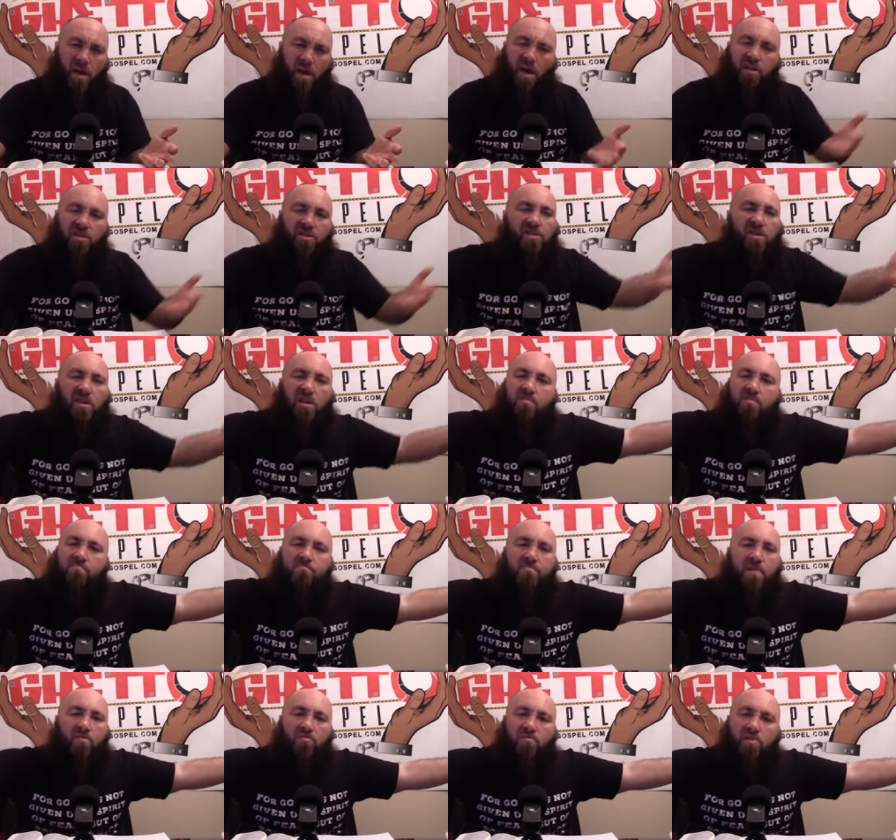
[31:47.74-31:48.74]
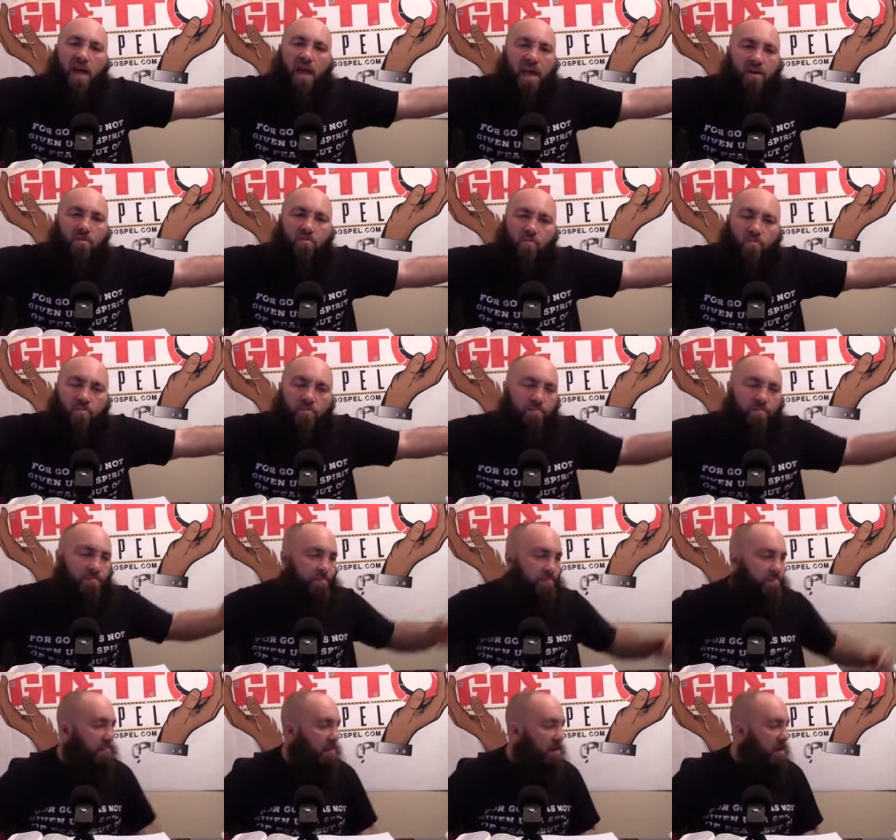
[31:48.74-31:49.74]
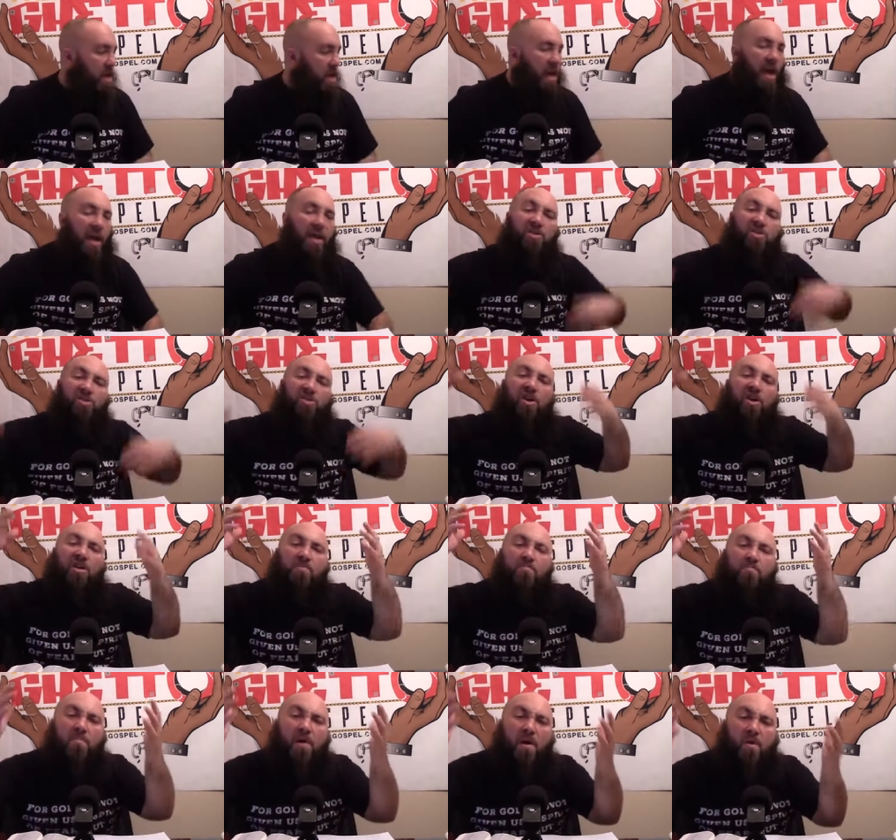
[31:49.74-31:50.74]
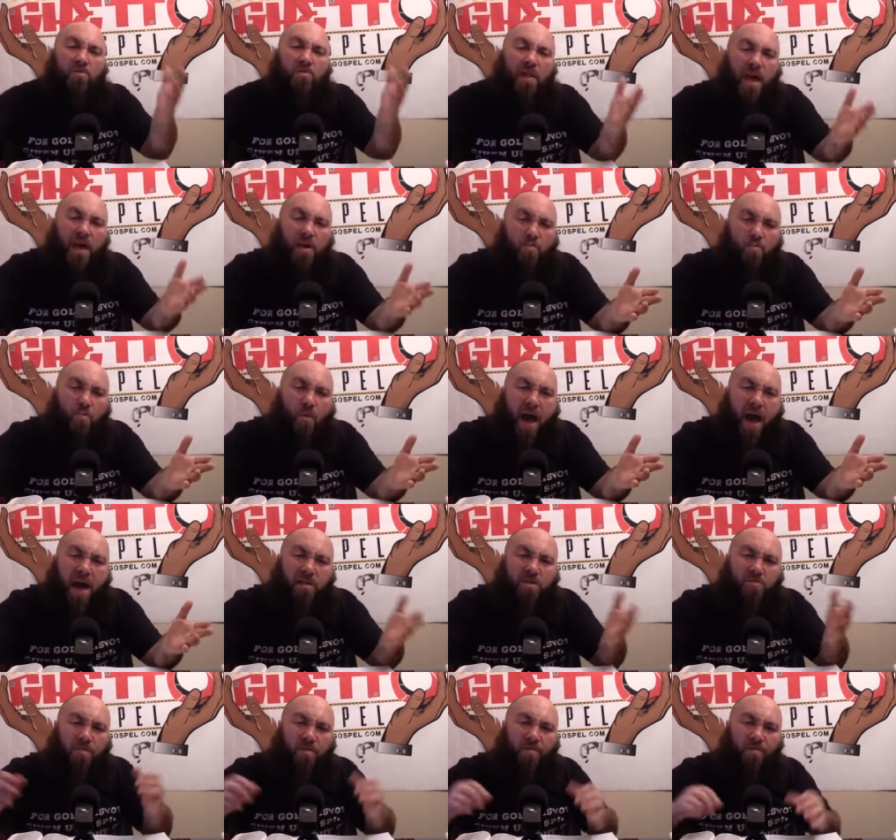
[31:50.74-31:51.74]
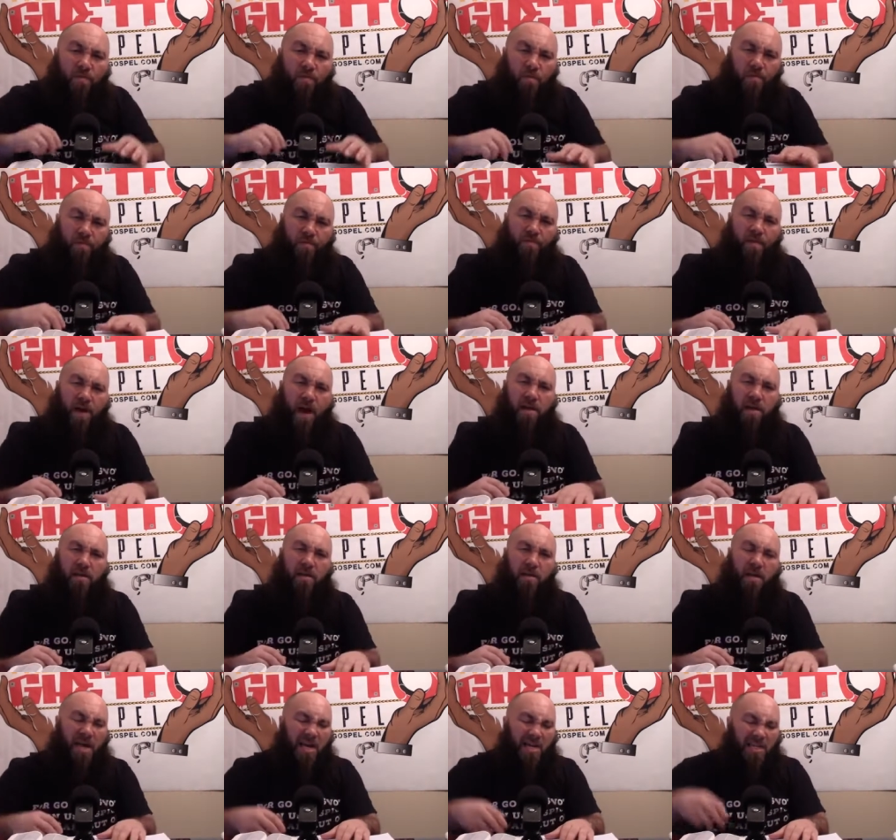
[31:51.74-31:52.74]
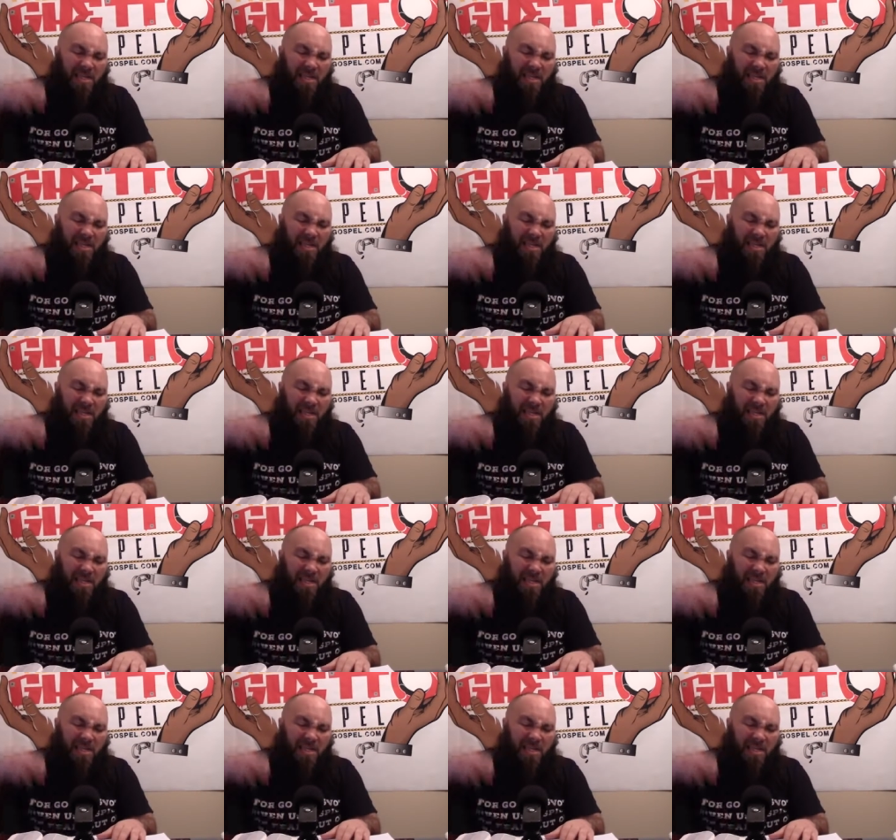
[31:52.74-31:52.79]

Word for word: It's going to melt like It's going to melt like wax before the fire.